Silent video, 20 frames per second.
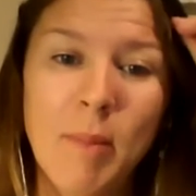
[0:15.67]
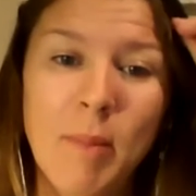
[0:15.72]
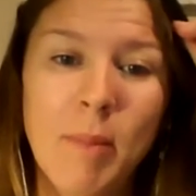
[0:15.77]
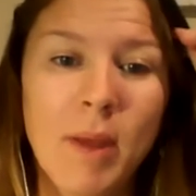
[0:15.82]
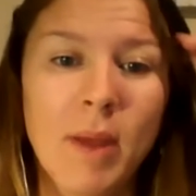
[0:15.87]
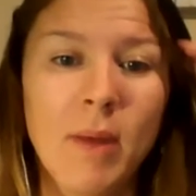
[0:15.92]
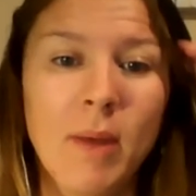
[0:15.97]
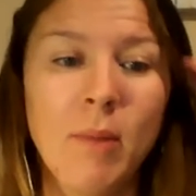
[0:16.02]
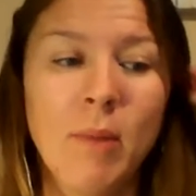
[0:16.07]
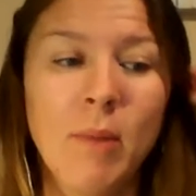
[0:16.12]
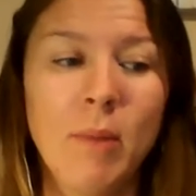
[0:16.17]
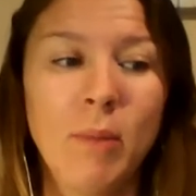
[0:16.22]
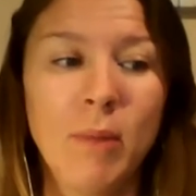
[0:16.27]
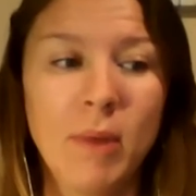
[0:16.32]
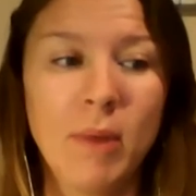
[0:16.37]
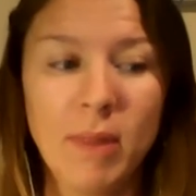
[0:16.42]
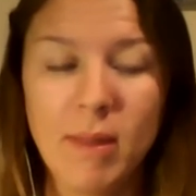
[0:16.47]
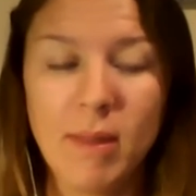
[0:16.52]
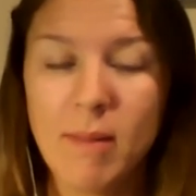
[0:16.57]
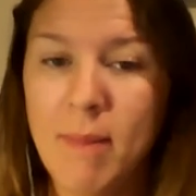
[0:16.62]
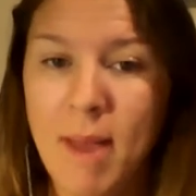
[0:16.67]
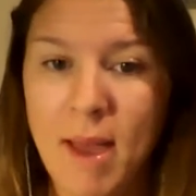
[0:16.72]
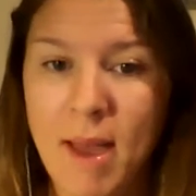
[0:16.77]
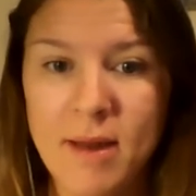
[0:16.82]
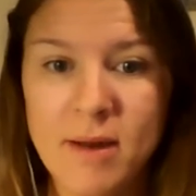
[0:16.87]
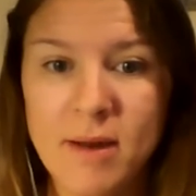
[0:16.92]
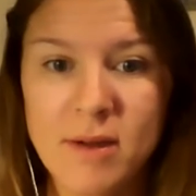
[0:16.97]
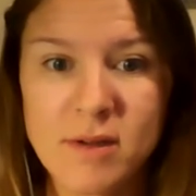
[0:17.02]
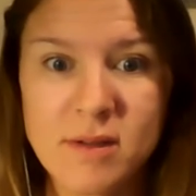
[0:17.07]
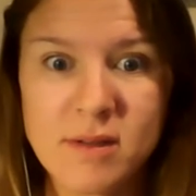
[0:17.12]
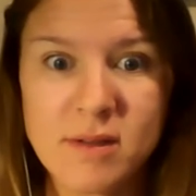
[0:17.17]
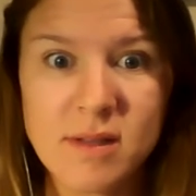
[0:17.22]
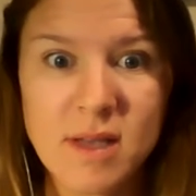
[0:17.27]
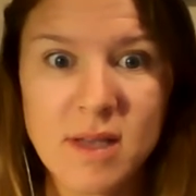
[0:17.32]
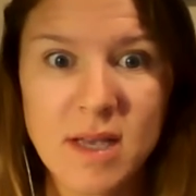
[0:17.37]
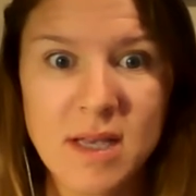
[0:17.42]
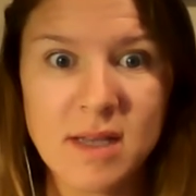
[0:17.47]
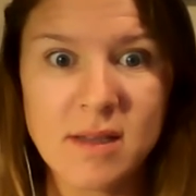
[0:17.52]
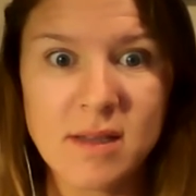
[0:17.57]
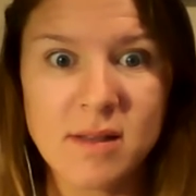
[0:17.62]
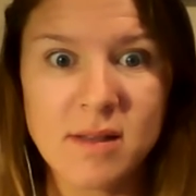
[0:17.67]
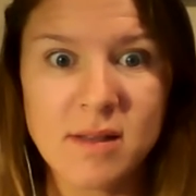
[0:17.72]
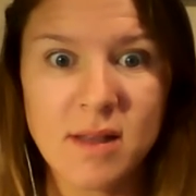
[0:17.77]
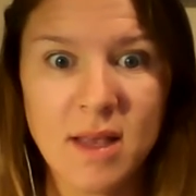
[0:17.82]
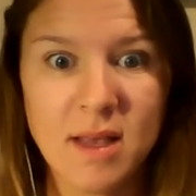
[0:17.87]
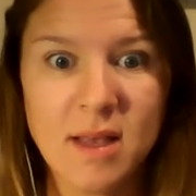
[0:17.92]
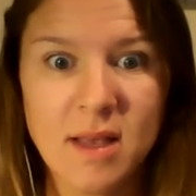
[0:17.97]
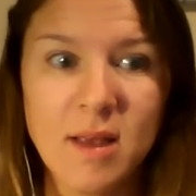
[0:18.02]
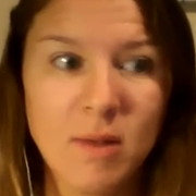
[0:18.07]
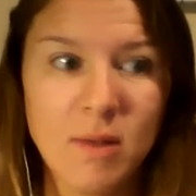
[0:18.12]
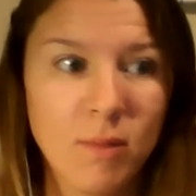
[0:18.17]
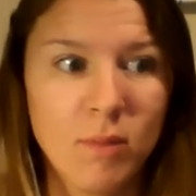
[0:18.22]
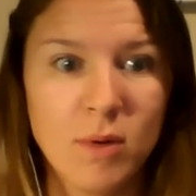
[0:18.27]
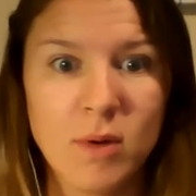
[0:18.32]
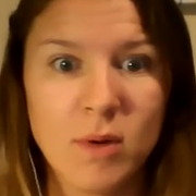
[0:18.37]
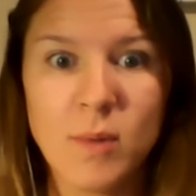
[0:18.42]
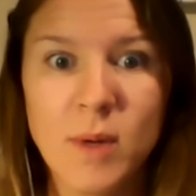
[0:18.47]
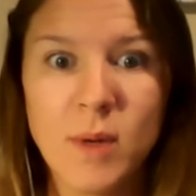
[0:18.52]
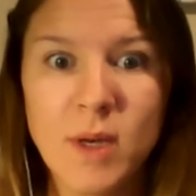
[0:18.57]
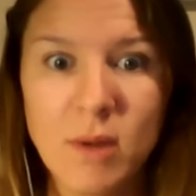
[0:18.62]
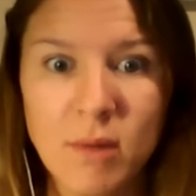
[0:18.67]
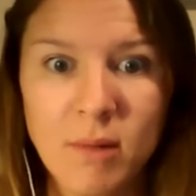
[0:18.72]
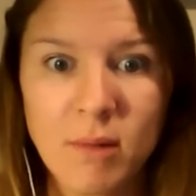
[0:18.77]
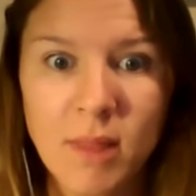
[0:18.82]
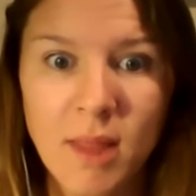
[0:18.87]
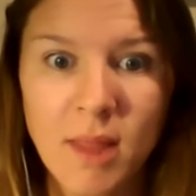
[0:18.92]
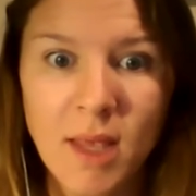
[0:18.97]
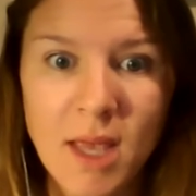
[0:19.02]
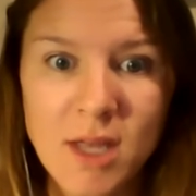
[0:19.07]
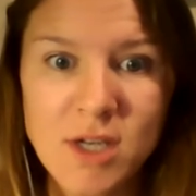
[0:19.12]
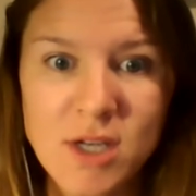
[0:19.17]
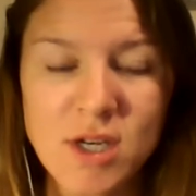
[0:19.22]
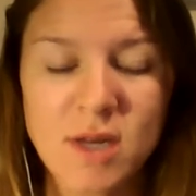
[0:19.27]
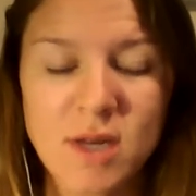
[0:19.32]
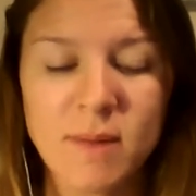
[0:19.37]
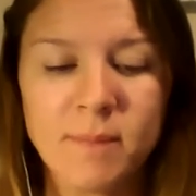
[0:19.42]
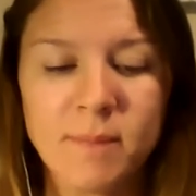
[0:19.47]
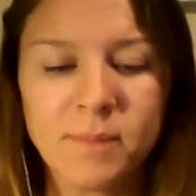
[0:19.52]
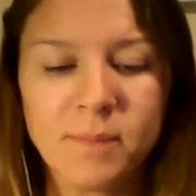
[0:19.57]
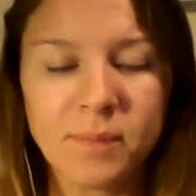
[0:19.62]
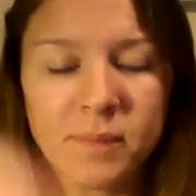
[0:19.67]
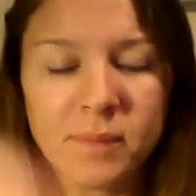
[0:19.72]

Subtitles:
but what really matters is what we do in the kitchen.